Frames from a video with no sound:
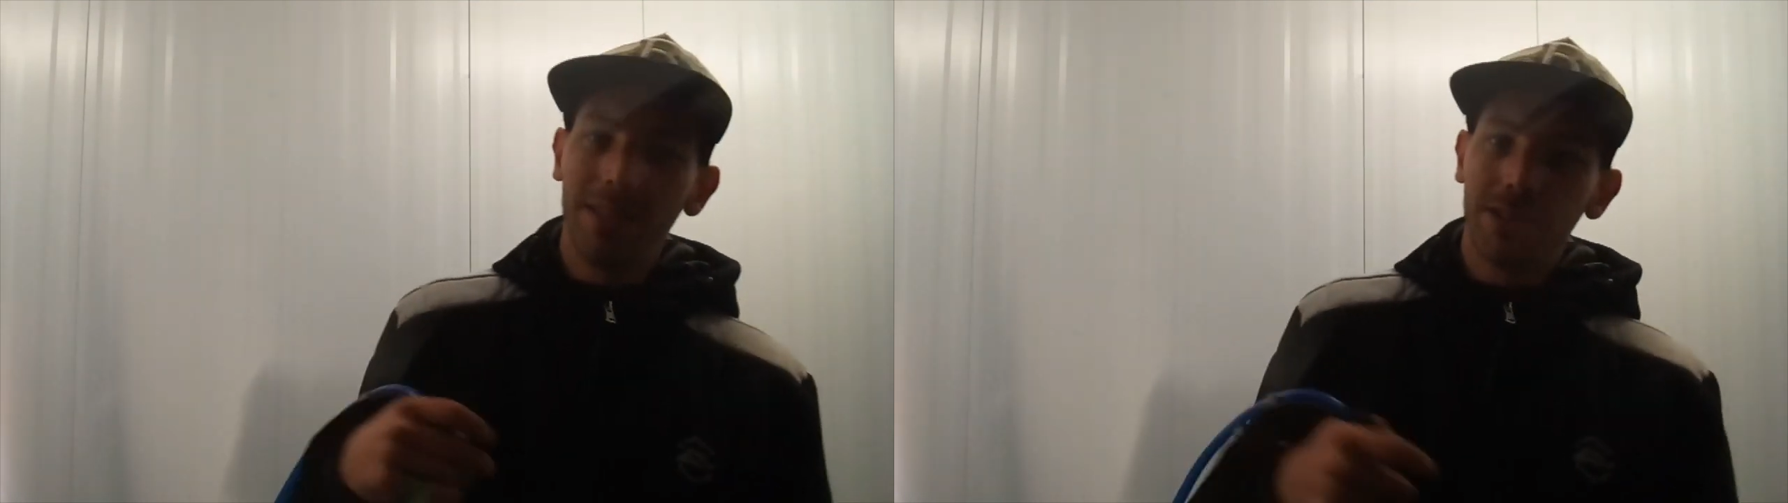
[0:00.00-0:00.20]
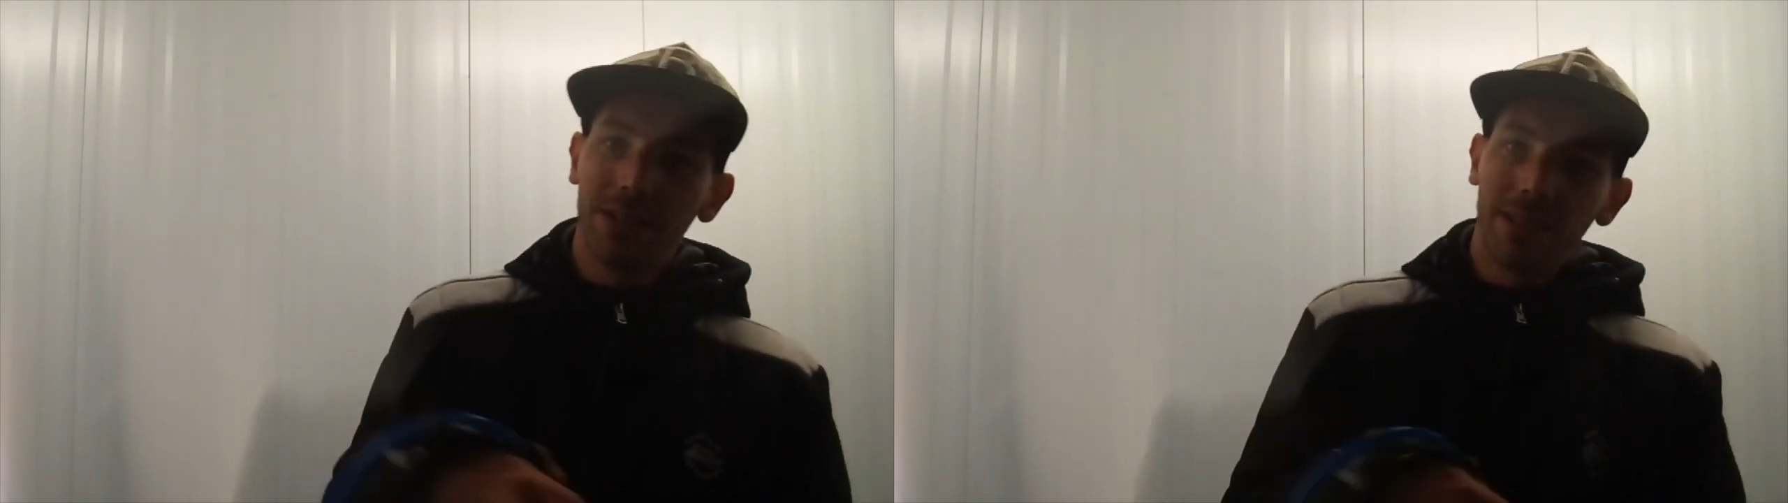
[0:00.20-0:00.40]

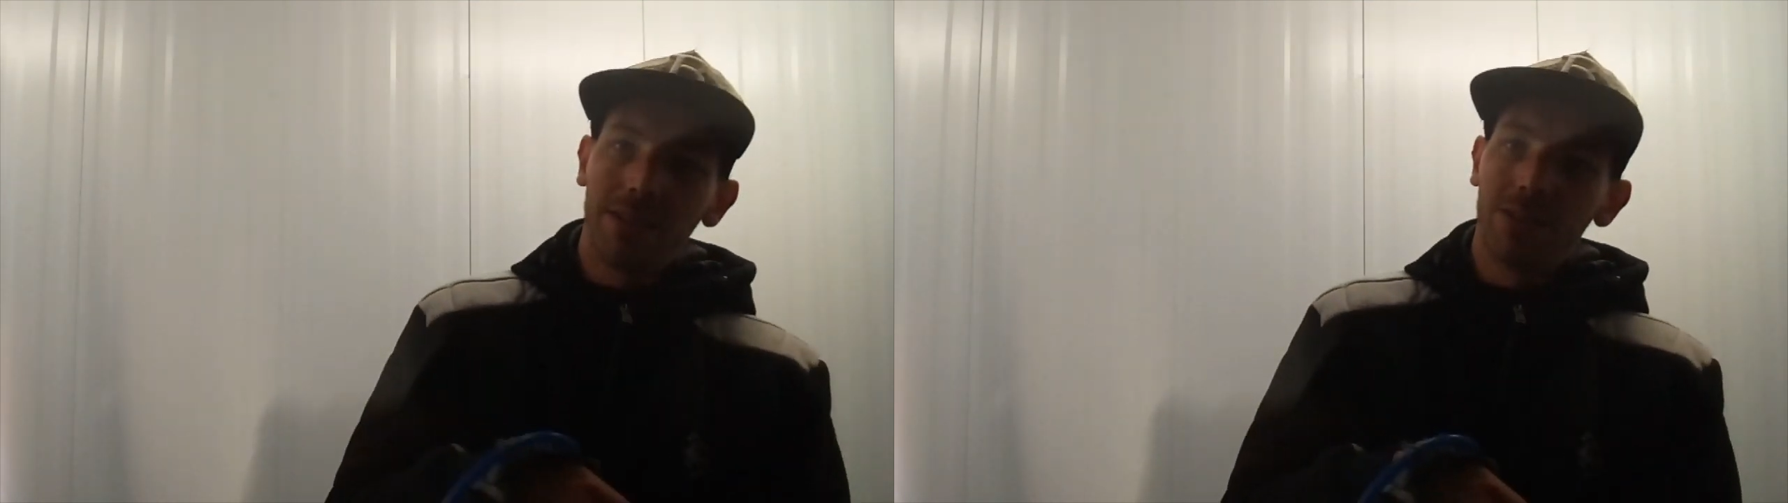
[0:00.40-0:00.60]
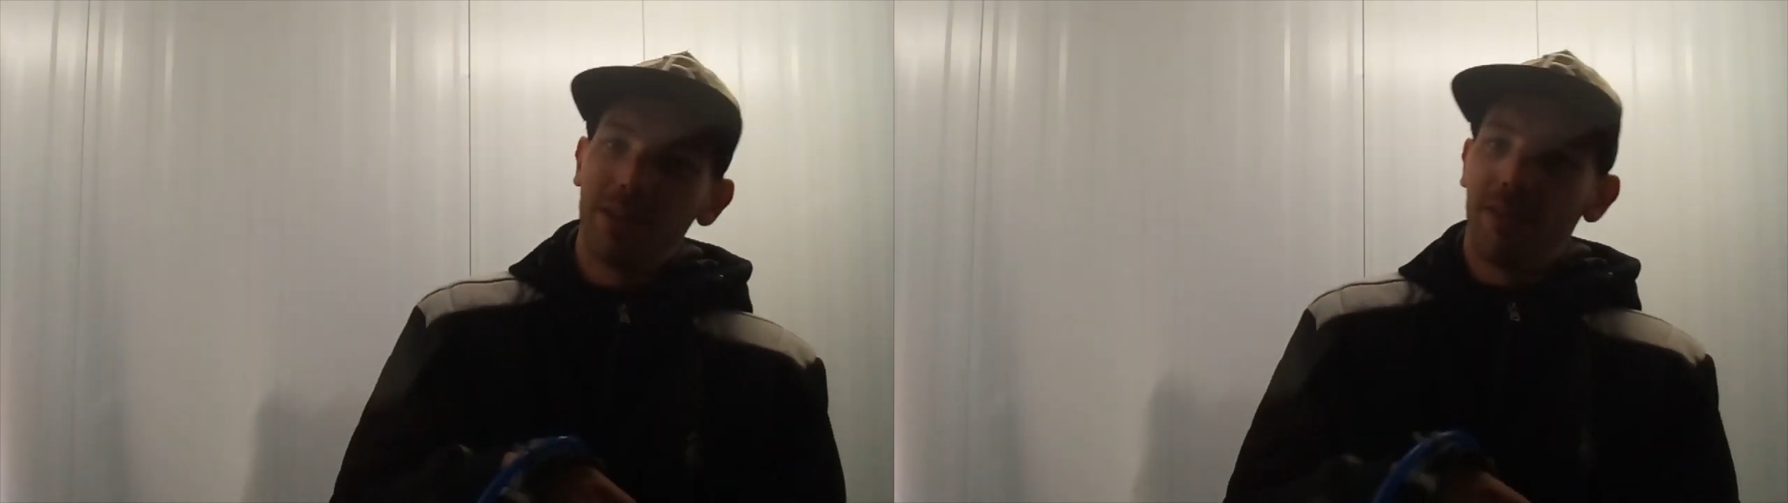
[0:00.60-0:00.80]
things
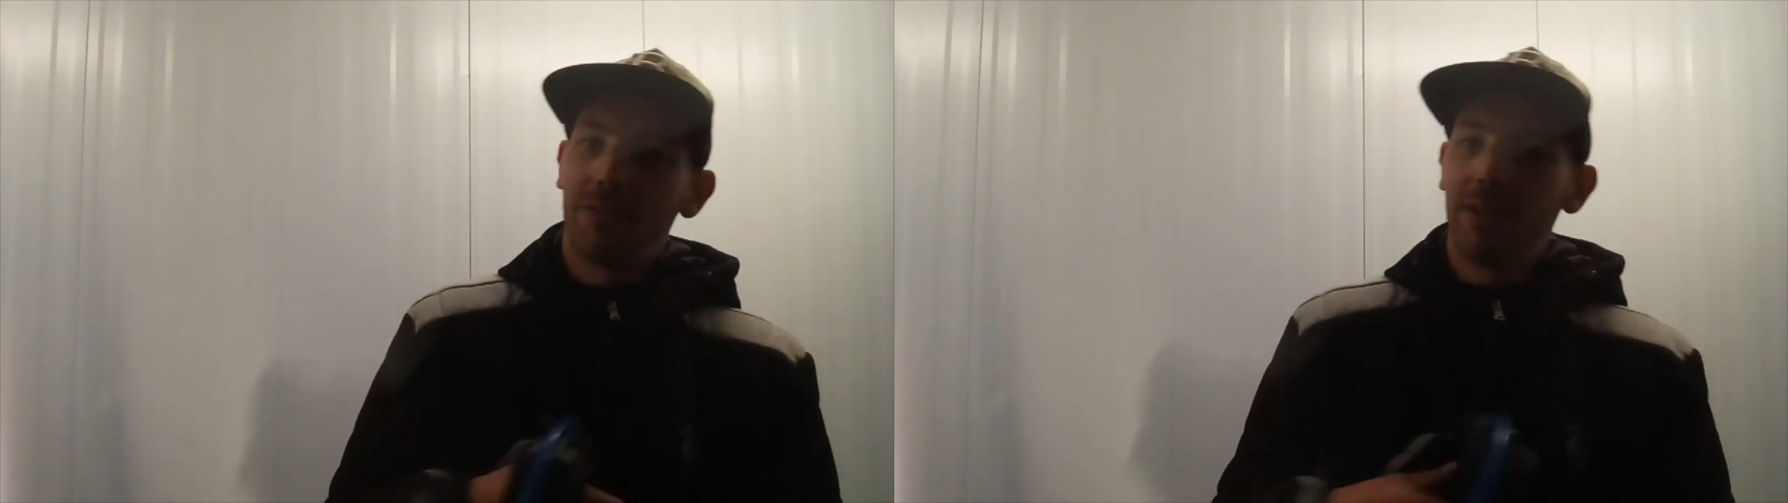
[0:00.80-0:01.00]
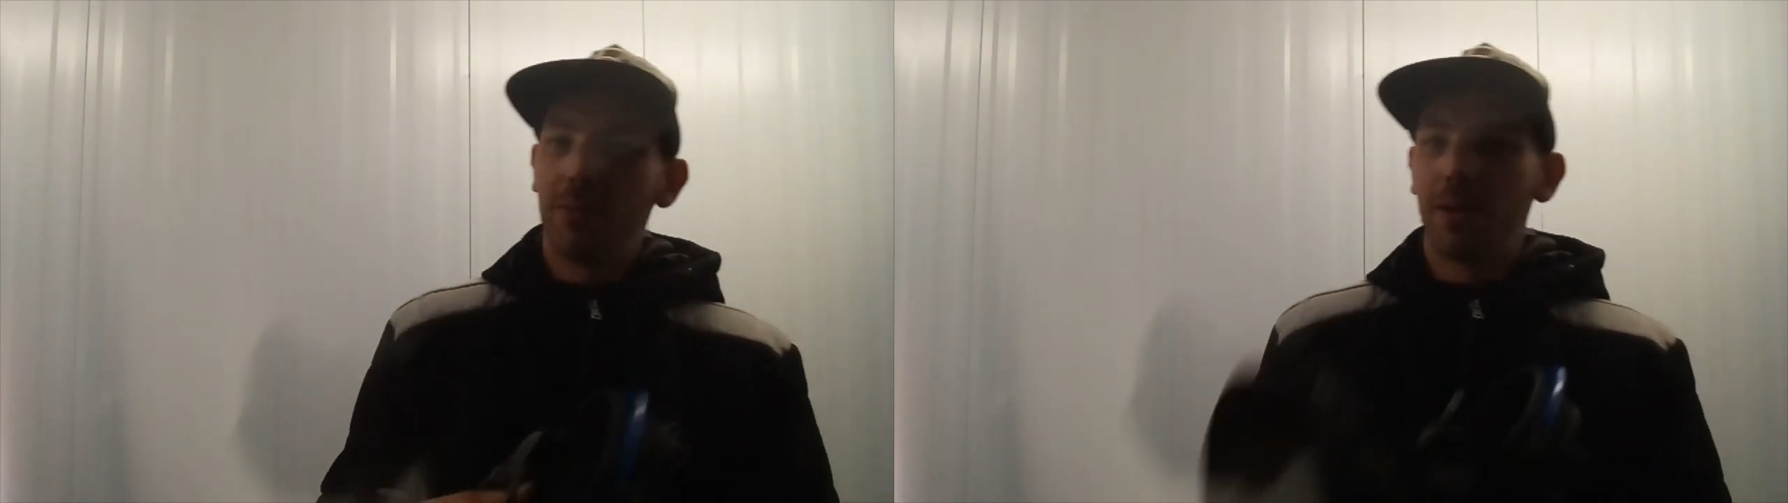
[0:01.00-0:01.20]
you
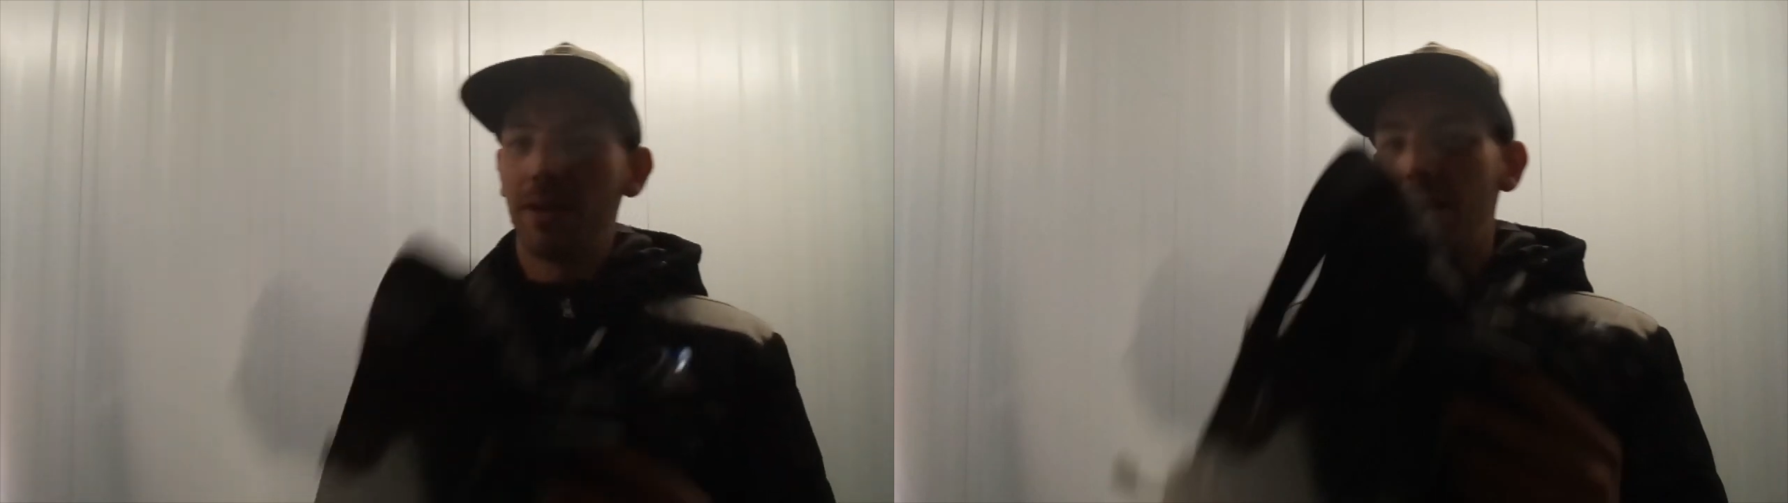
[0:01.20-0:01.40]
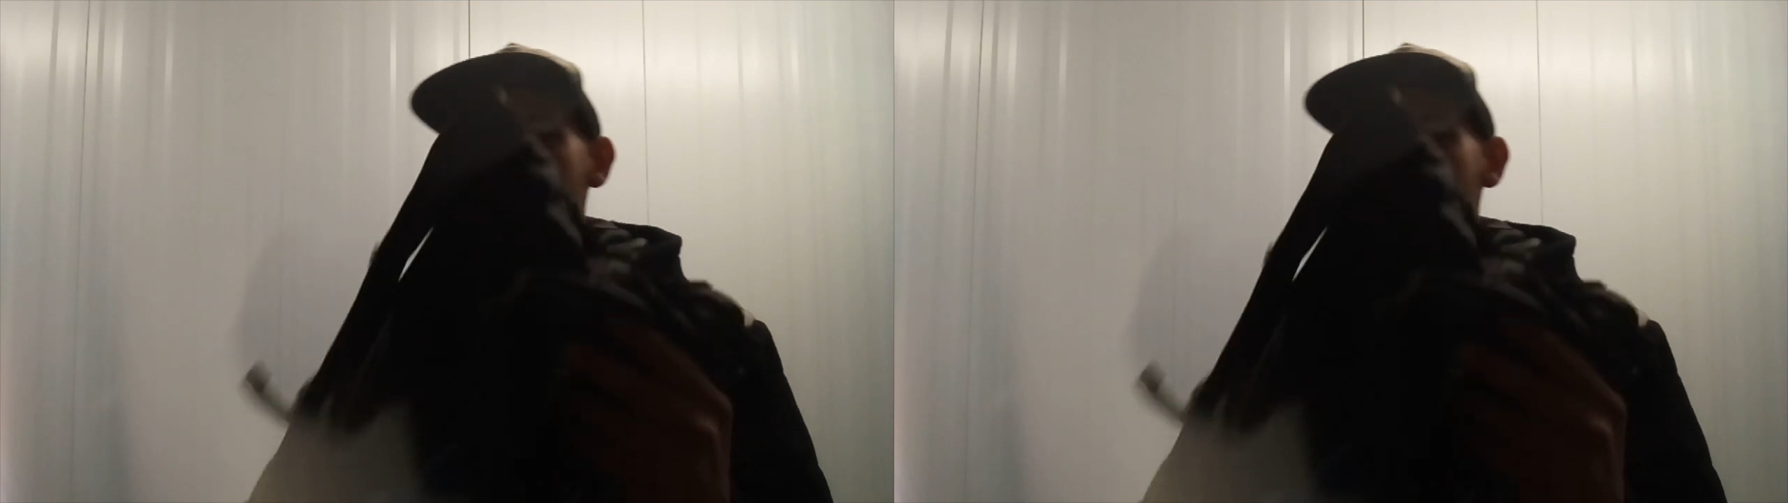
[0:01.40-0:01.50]
definitely want to